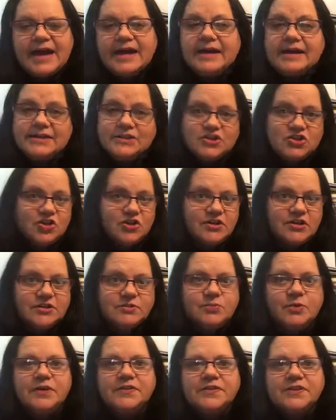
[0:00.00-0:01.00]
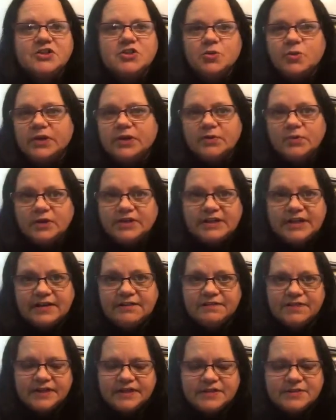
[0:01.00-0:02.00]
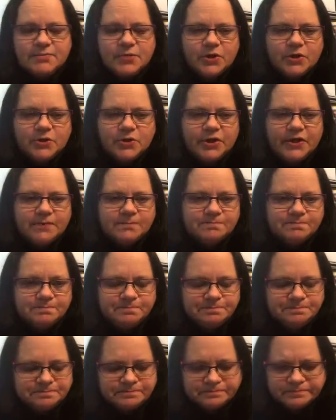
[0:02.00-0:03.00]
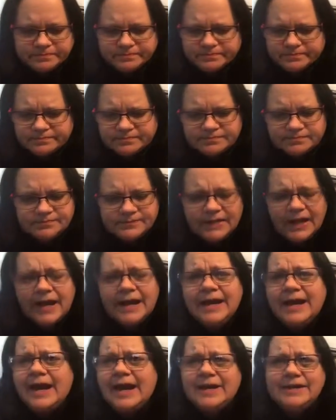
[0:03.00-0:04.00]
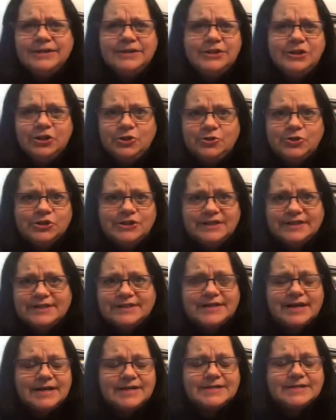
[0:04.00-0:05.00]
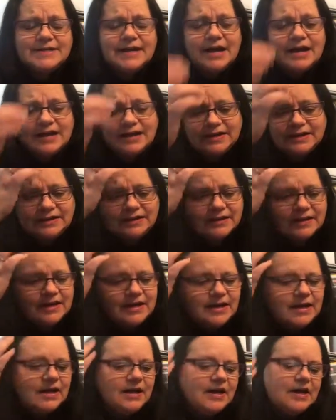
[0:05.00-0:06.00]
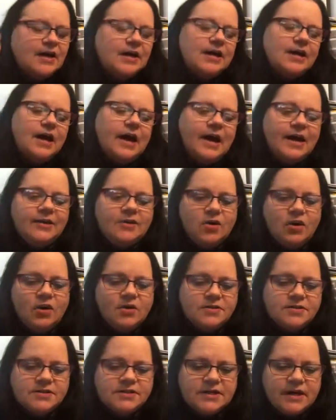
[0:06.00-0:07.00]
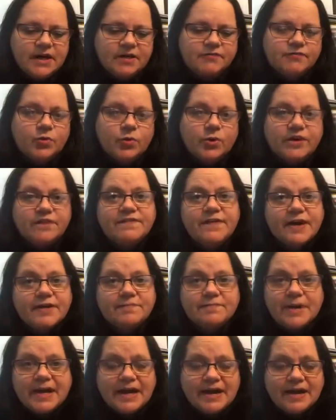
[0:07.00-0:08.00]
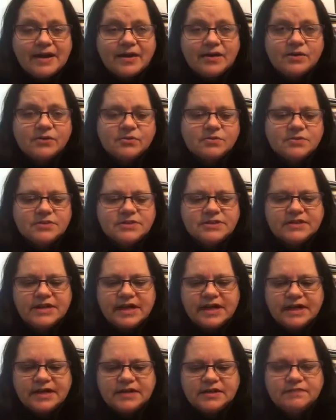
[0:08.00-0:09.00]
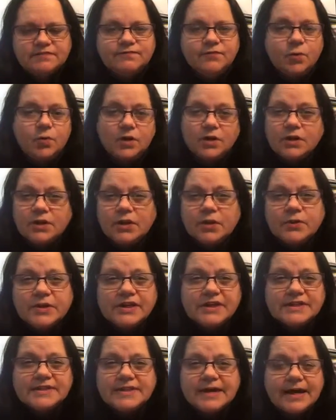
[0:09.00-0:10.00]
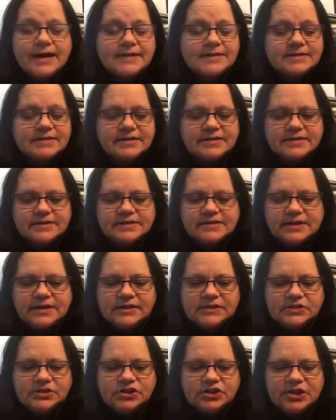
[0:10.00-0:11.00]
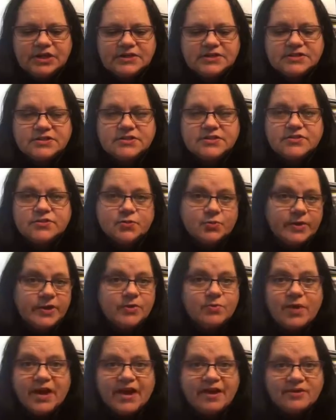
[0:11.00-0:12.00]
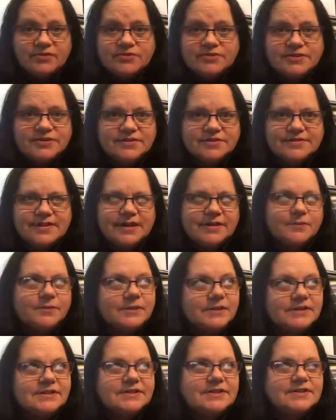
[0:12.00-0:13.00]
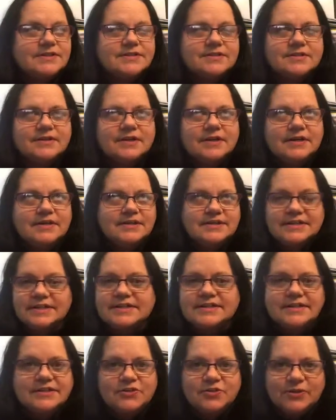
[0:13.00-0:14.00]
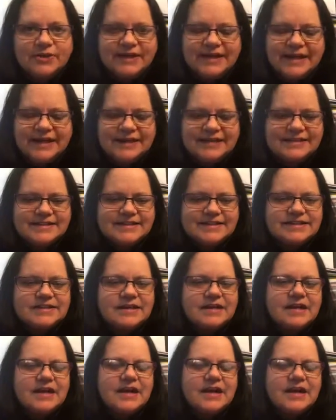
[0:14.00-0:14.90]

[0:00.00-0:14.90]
And I started with the 21 Day Fix program. I had huge success. I lost 45 pounds and 4 clothing sizes in just 3 rounds. That was 63 days.